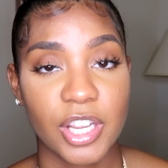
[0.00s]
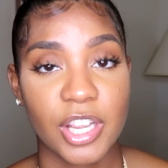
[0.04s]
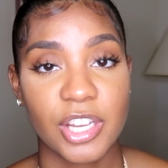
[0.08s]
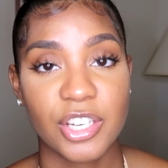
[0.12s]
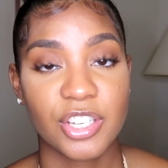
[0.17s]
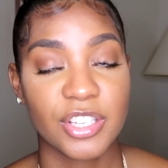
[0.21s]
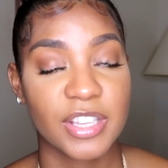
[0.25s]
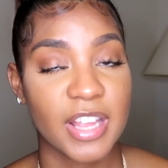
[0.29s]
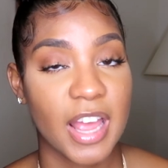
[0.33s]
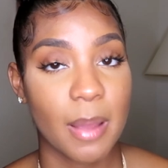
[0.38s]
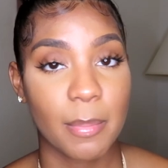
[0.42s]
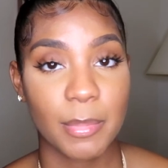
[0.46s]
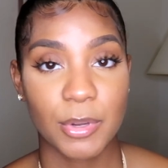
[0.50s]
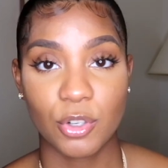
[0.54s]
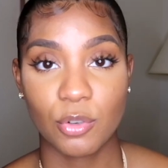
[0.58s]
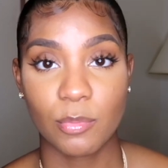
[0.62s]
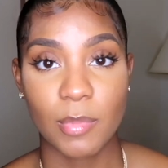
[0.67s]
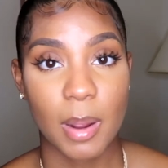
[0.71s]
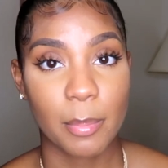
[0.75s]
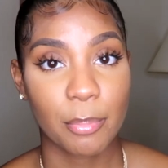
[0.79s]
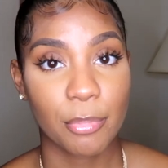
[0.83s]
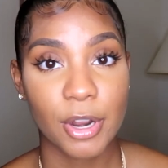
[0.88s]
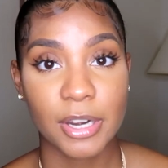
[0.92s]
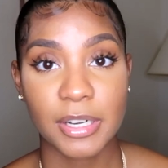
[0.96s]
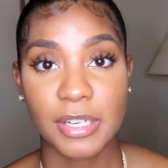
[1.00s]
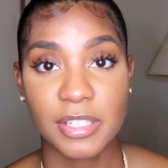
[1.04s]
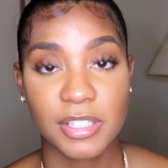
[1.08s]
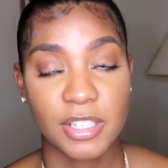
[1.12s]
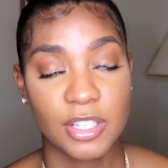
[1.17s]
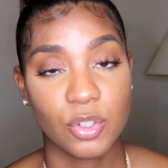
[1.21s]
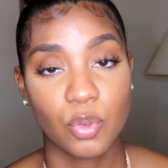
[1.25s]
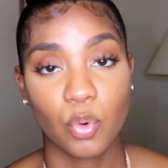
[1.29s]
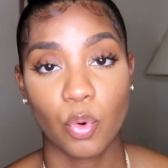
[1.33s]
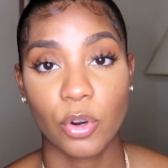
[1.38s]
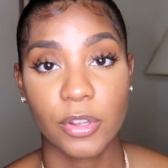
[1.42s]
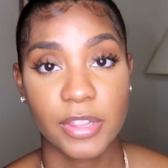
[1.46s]
and just had me do my
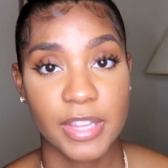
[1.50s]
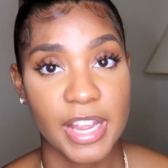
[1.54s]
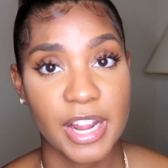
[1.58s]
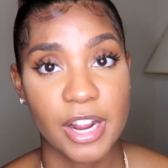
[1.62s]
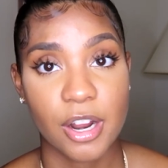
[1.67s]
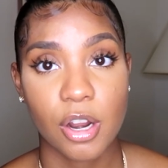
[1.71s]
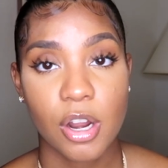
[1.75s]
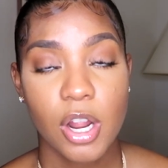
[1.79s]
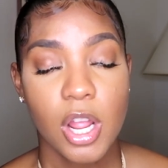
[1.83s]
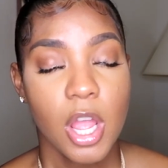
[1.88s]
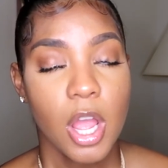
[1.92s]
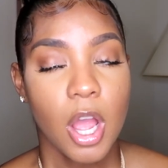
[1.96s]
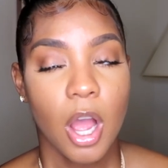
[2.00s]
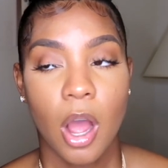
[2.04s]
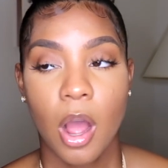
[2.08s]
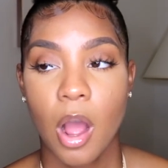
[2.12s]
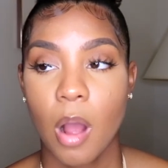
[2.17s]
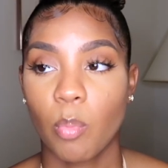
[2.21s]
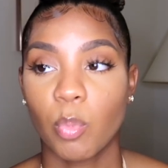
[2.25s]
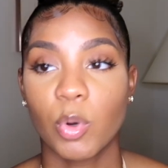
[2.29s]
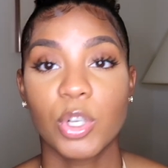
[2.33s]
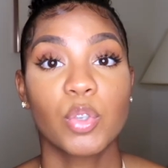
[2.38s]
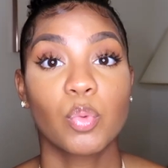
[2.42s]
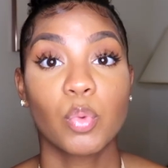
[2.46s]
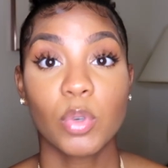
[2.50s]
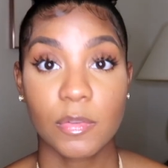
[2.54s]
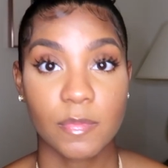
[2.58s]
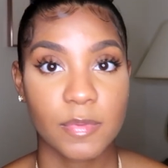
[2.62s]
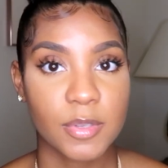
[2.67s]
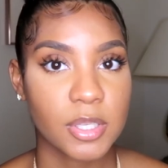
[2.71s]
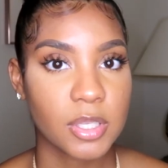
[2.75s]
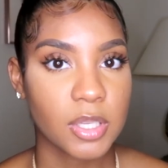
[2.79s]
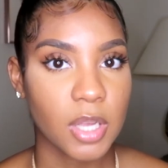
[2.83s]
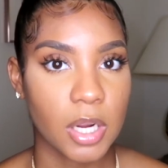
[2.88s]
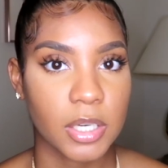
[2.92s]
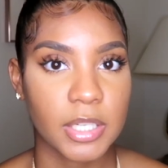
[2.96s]
pregnancy tour there, which would have
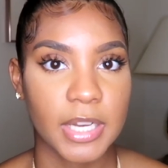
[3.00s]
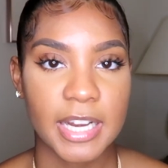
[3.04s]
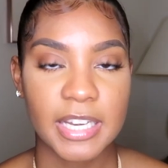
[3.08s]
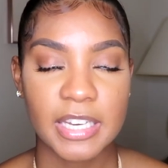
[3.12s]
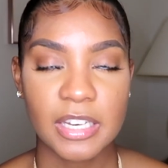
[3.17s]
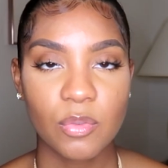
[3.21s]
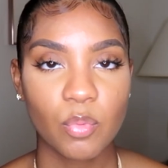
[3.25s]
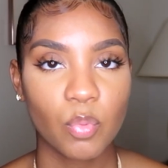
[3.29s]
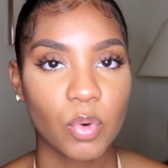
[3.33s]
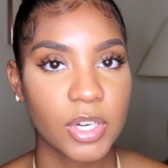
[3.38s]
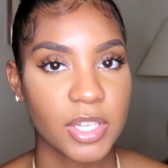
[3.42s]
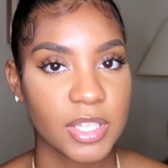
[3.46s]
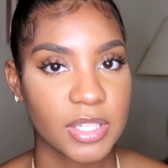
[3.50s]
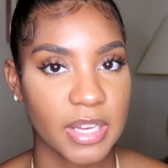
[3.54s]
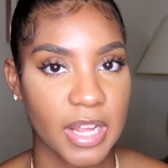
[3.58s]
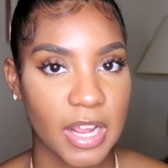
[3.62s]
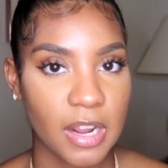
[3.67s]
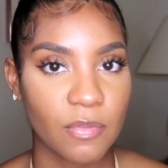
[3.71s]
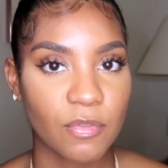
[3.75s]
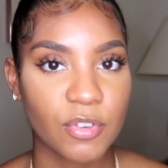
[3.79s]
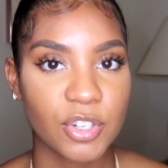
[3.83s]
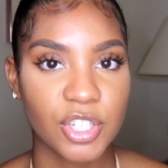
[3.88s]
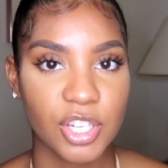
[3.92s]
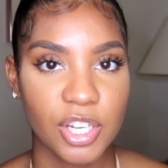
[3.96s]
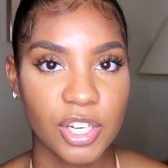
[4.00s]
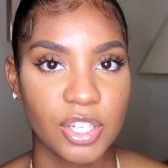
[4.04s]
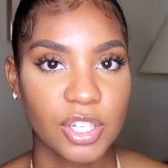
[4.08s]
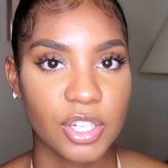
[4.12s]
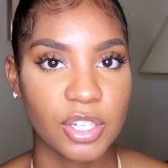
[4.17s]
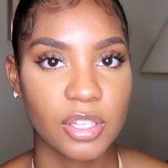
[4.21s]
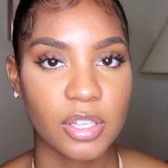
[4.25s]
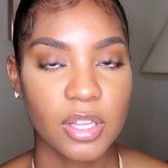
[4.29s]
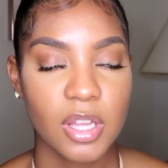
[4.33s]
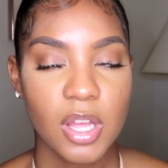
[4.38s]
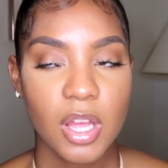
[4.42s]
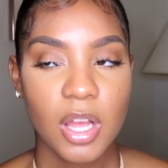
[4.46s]
sucked. I didn't want to stay in
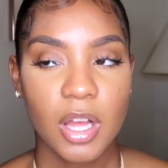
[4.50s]
Virginia.